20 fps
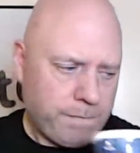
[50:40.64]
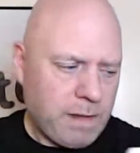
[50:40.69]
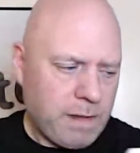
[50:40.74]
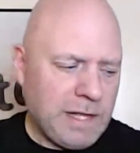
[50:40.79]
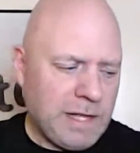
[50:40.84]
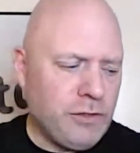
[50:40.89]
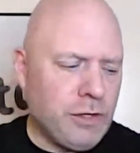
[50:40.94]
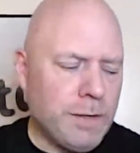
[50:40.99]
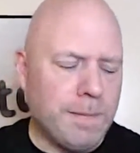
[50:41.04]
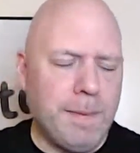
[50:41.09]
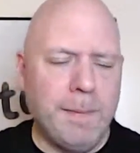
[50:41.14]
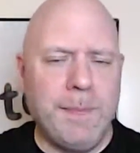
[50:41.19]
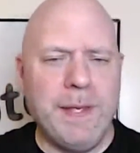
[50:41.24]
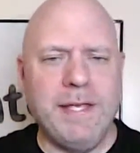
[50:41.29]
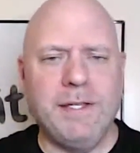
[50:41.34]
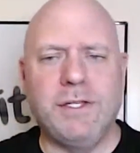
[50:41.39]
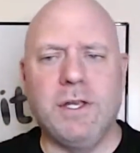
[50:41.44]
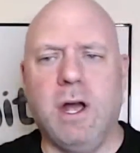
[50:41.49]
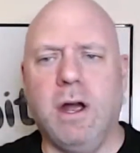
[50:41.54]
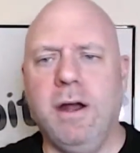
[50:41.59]
Triple
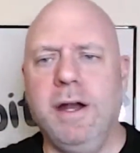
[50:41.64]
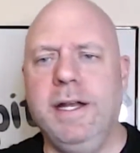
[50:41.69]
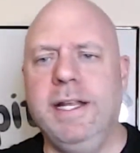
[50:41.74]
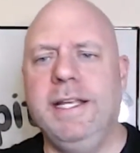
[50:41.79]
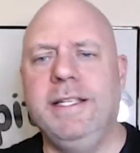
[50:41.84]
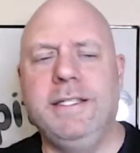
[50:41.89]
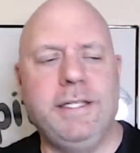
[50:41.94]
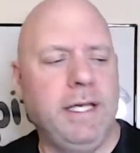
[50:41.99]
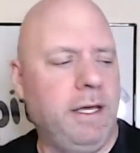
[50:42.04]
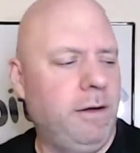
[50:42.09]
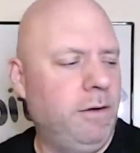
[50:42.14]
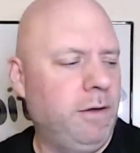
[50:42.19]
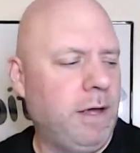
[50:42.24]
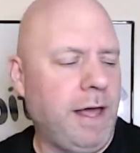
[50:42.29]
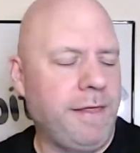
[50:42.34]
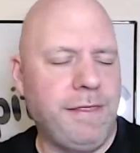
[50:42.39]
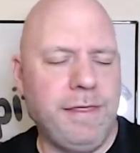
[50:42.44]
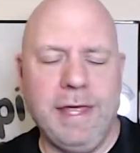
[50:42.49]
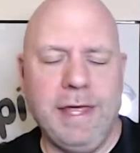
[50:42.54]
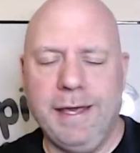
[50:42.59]
P saw it. He said,
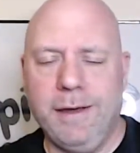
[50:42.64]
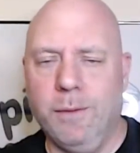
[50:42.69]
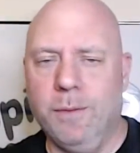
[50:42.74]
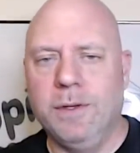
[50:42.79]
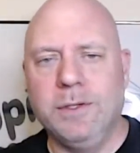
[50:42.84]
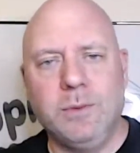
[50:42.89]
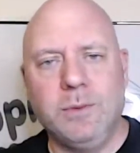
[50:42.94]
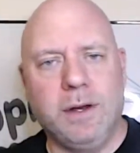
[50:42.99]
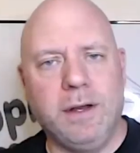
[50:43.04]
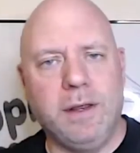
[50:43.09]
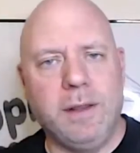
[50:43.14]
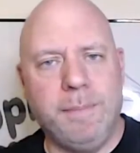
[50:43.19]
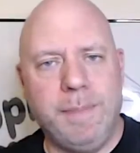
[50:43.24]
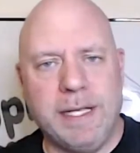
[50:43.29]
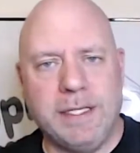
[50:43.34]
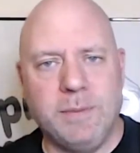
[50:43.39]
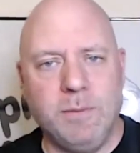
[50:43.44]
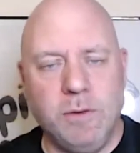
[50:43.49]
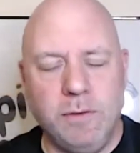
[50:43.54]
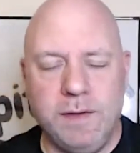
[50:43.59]
I think it was one of the
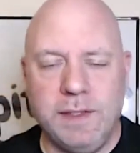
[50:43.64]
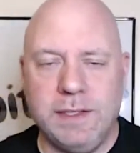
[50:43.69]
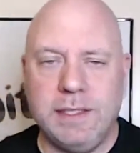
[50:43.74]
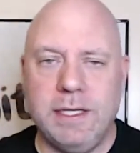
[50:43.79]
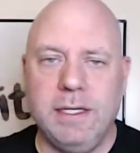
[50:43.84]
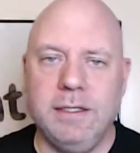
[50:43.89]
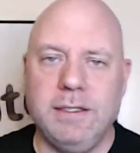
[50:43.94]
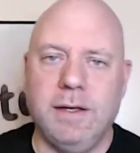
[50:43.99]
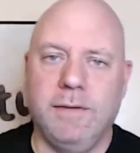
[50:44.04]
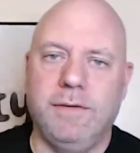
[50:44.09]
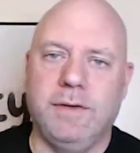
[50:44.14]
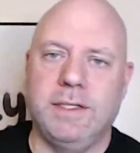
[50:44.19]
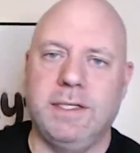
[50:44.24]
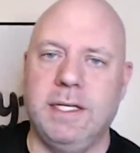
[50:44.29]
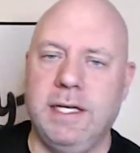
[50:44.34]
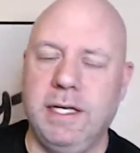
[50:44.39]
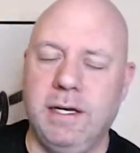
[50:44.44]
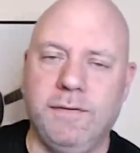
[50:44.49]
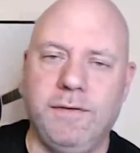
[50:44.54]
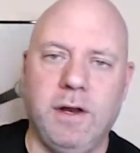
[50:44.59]
best movies he's ever
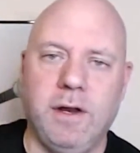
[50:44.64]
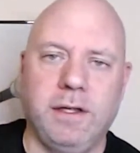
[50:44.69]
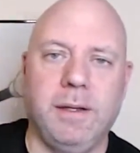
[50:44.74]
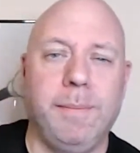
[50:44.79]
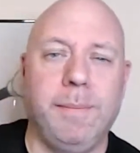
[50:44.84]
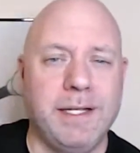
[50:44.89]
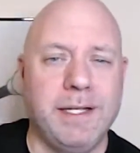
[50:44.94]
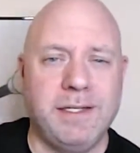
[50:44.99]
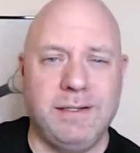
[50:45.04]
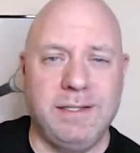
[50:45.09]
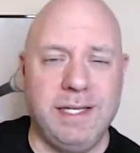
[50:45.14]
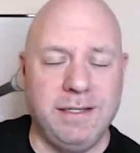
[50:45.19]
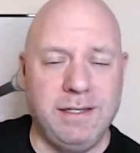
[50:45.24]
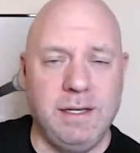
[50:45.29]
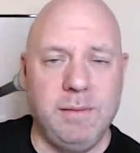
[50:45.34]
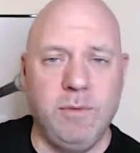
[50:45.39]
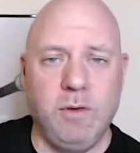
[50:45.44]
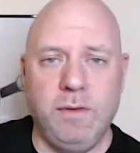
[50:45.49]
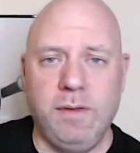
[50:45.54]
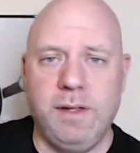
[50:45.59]
seen, if not the best
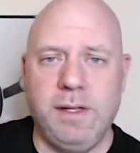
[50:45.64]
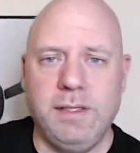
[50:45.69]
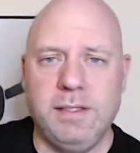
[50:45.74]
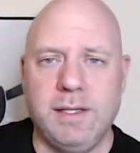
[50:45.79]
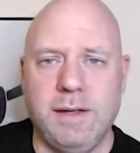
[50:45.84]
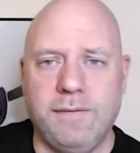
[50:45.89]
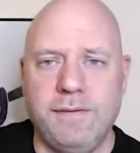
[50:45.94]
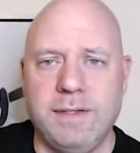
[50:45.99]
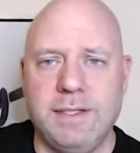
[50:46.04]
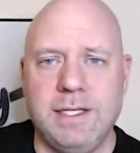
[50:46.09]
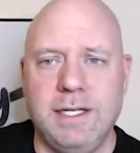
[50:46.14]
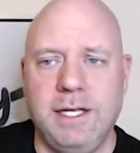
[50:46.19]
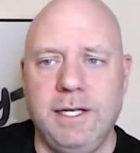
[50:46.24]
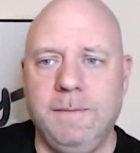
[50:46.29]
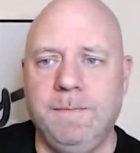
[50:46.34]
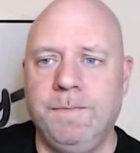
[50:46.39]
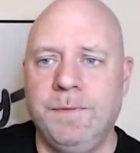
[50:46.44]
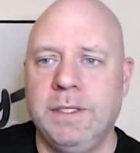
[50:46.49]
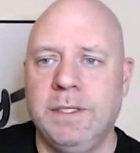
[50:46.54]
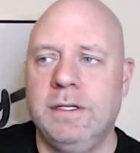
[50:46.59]
Disney movie he's ever
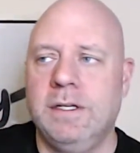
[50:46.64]
seen.